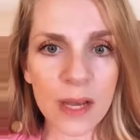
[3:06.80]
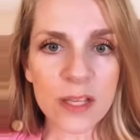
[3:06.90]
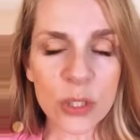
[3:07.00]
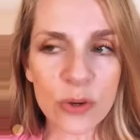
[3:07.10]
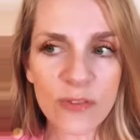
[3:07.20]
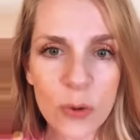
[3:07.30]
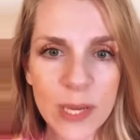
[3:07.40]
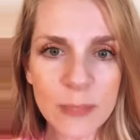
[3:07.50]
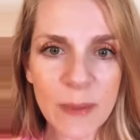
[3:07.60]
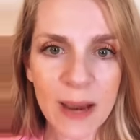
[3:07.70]
So a few
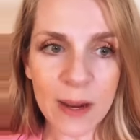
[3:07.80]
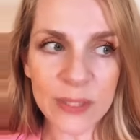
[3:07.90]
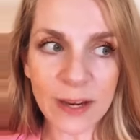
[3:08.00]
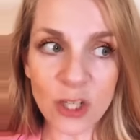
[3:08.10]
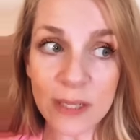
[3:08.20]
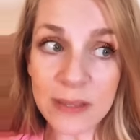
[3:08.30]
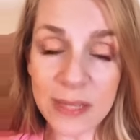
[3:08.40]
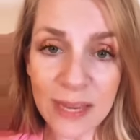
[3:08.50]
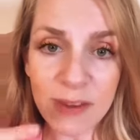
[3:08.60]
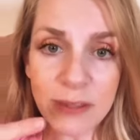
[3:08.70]
weeks back, I was actually
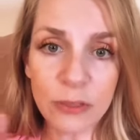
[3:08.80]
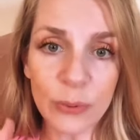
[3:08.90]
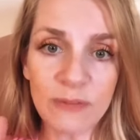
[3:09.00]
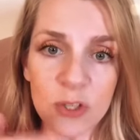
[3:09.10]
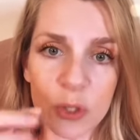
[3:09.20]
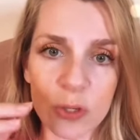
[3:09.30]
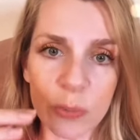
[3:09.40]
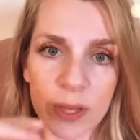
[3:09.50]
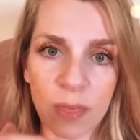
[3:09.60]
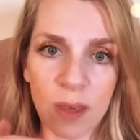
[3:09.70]
leaving the thrift store
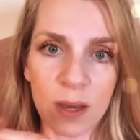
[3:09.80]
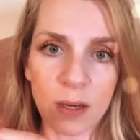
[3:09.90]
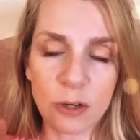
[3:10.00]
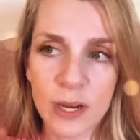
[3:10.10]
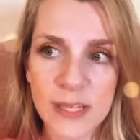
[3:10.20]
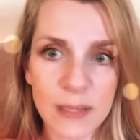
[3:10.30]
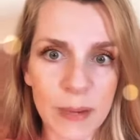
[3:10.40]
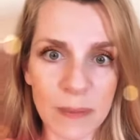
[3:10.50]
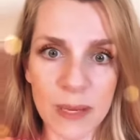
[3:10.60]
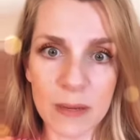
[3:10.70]
with a crazy
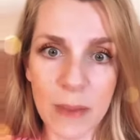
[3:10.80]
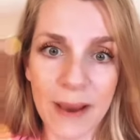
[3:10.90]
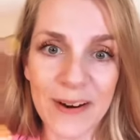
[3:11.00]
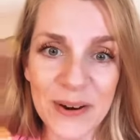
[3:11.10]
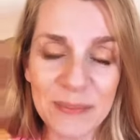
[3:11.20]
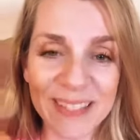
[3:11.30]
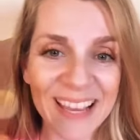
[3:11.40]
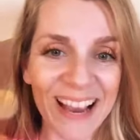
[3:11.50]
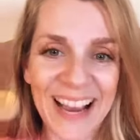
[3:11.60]
baby in my arms.